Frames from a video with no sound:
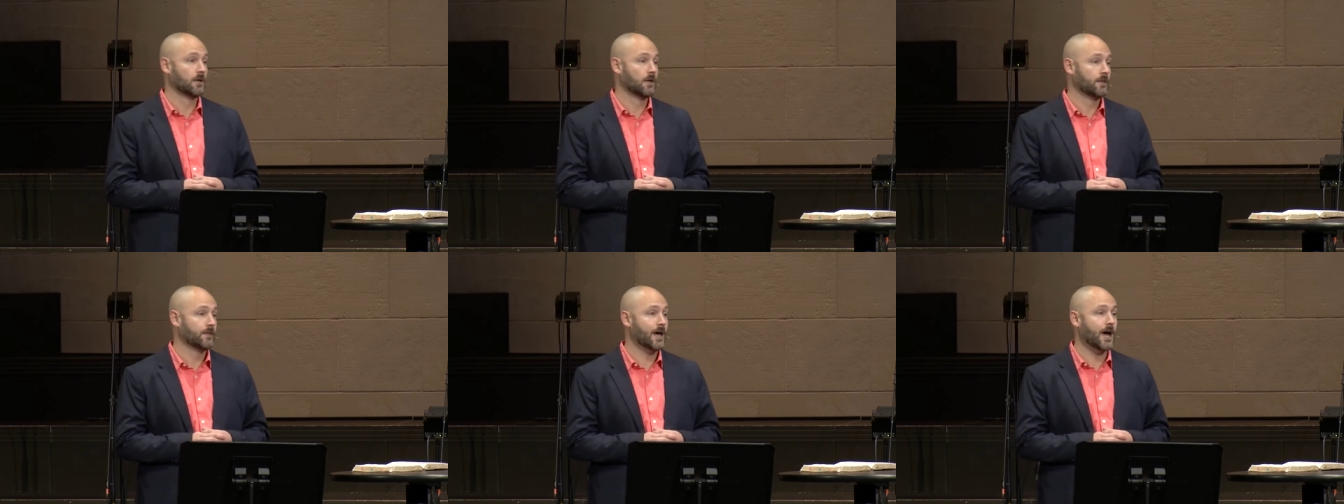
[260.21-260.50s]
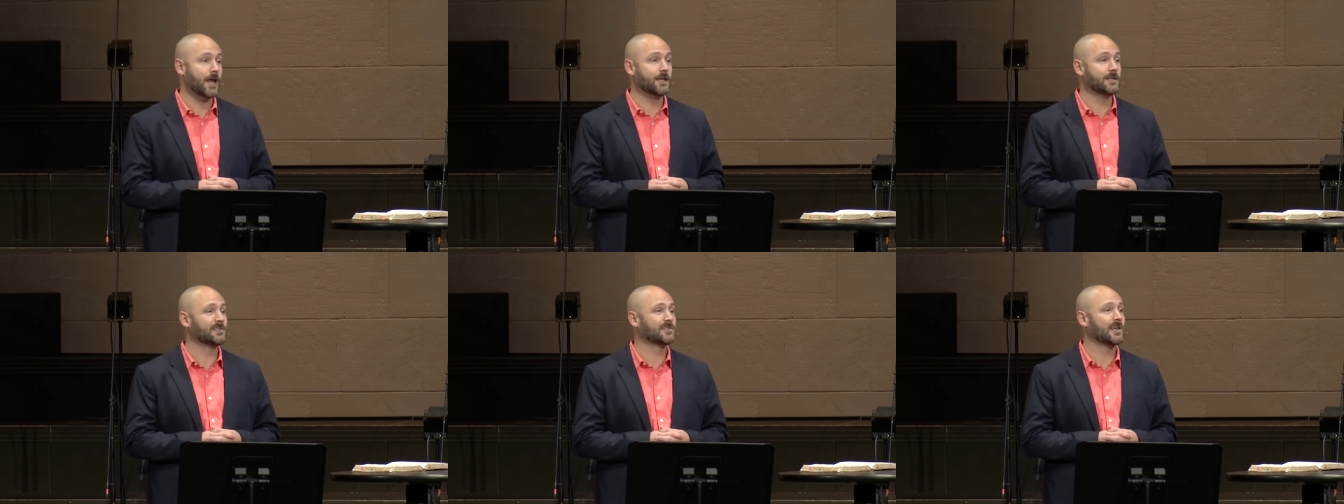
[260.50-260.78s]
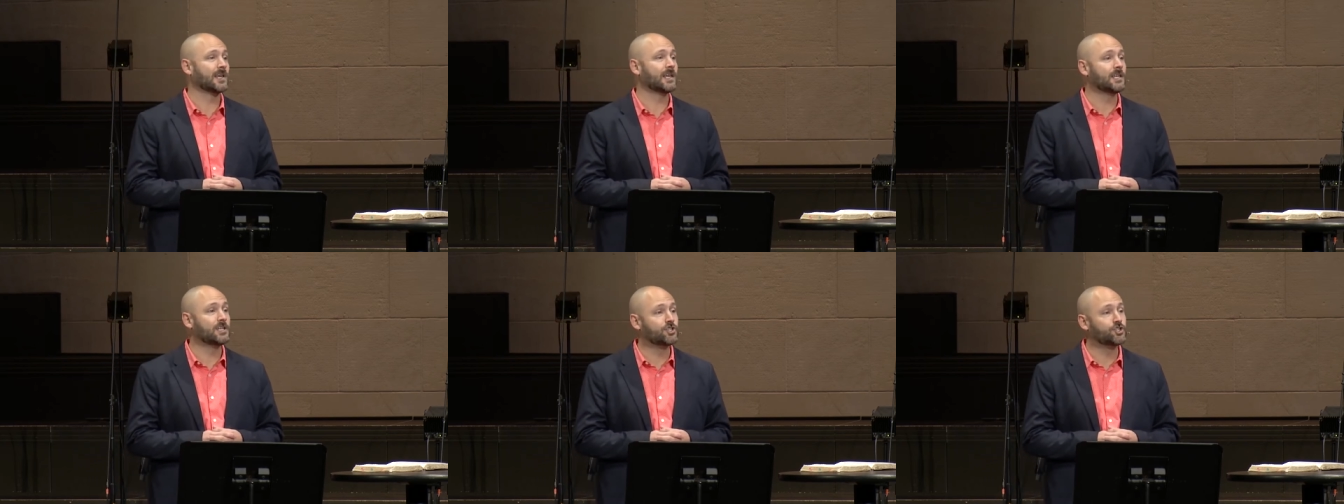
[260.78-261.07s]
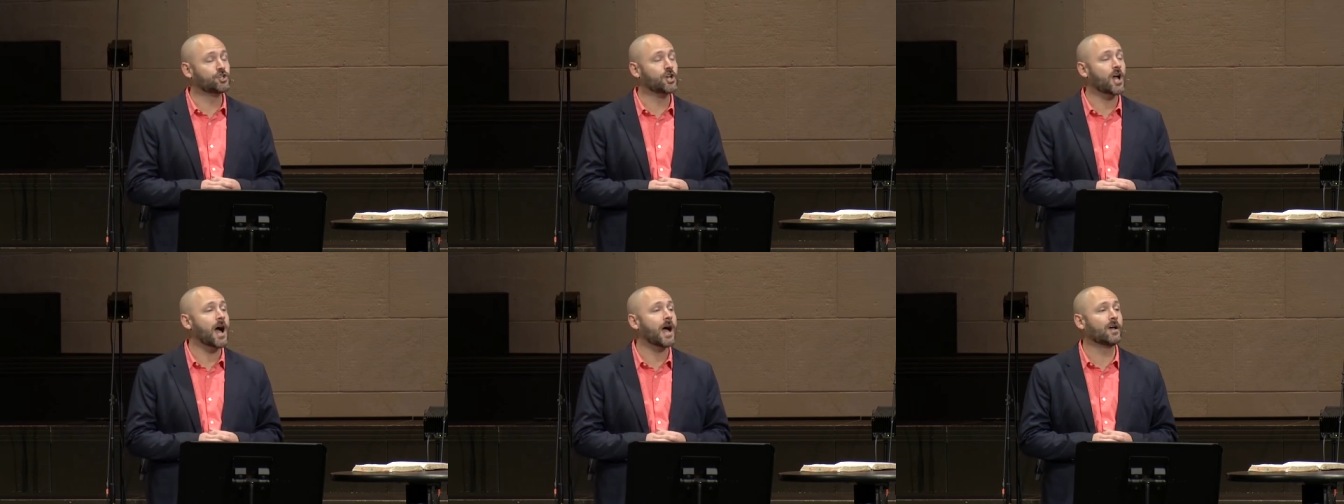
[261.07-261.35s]
That is, any
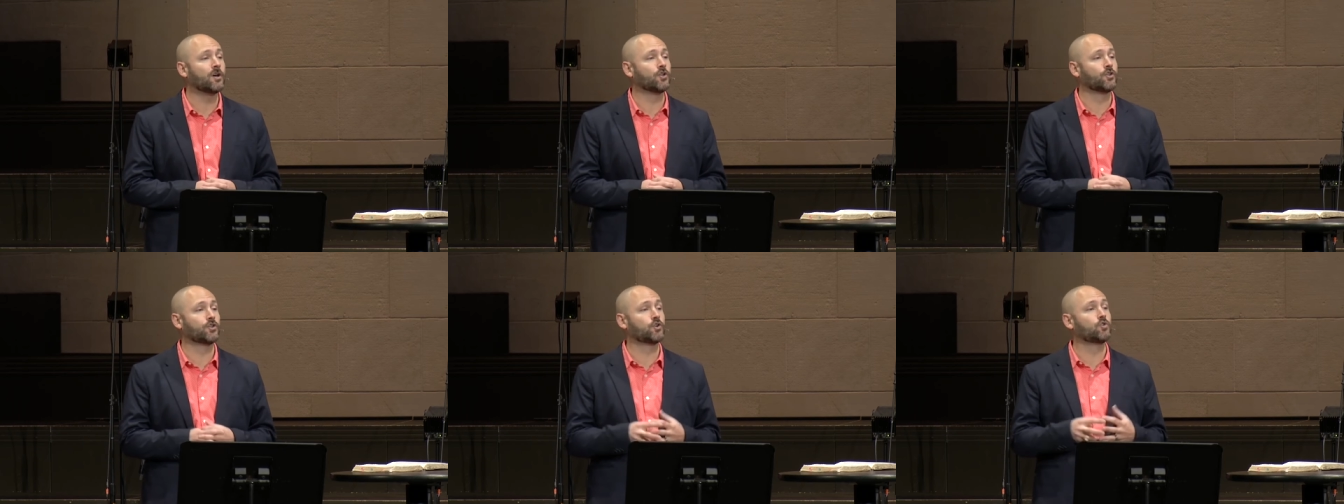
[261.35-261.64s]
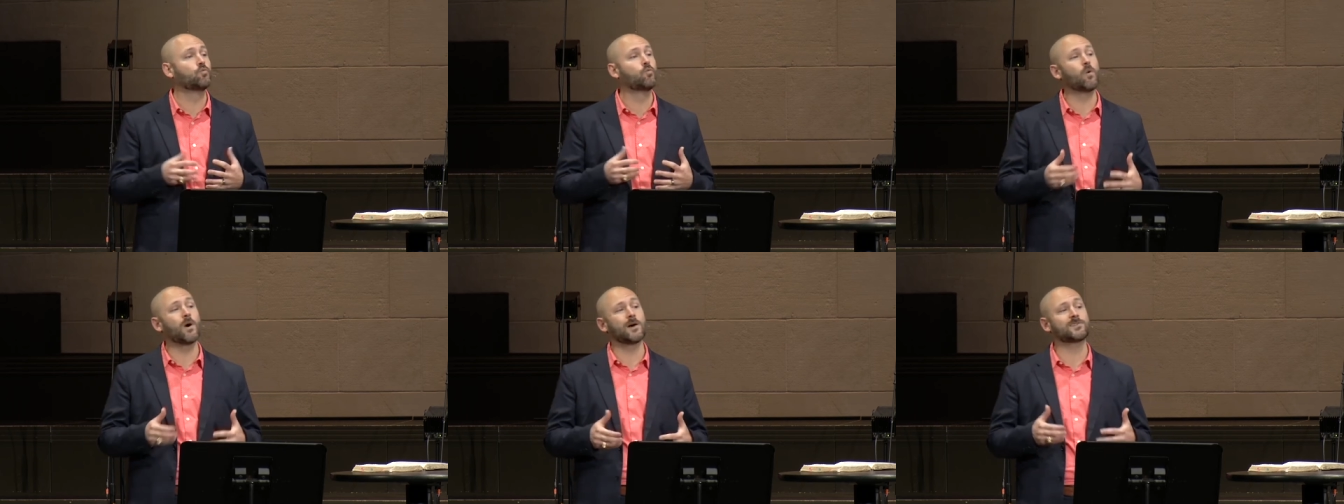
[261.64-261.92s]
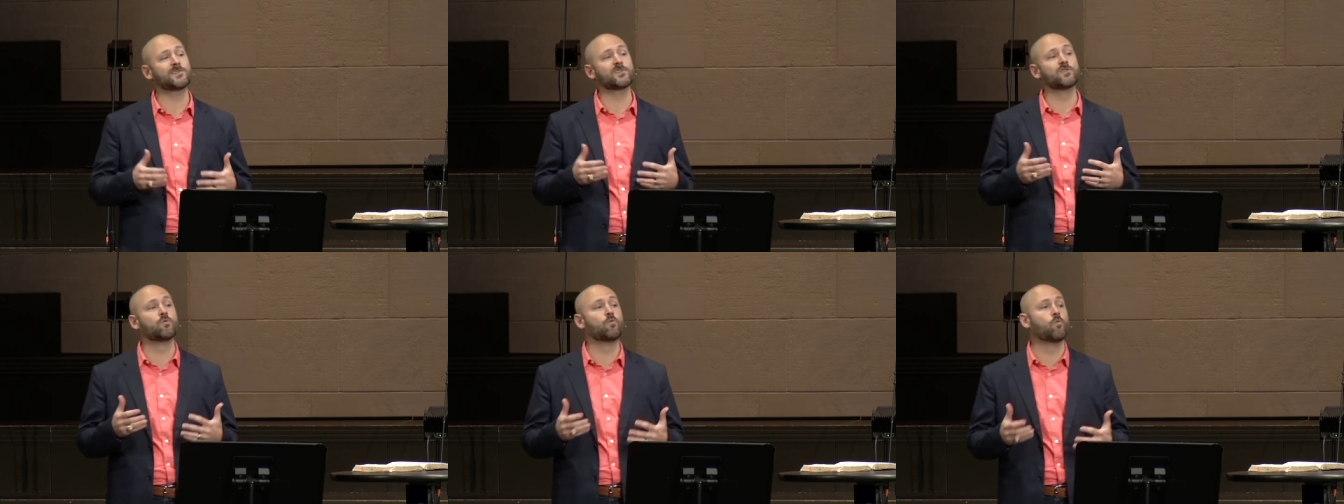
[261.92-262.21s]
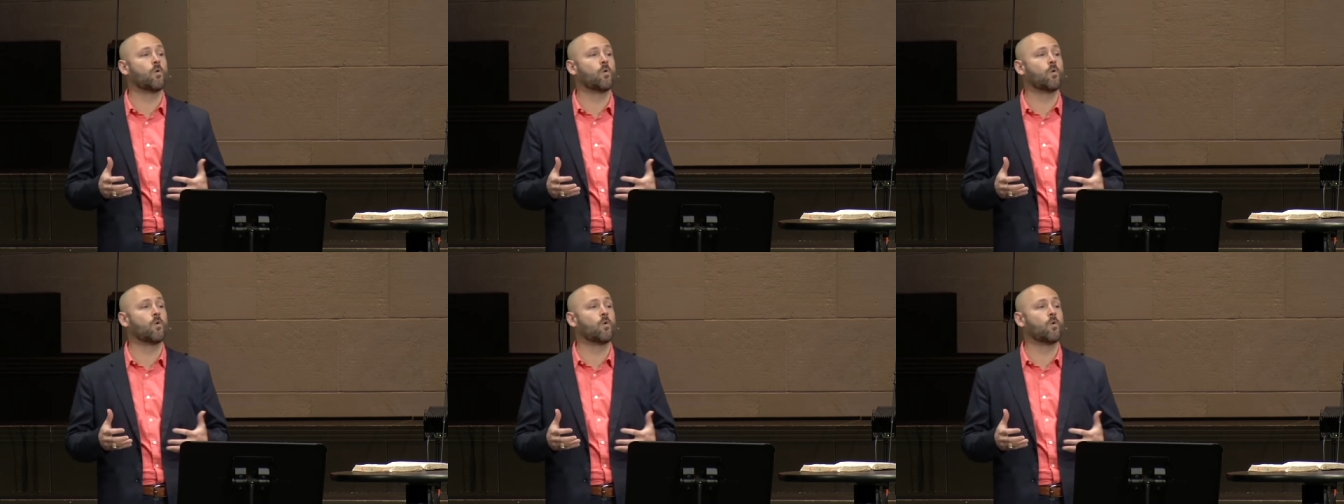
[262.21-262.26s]
child who wasn't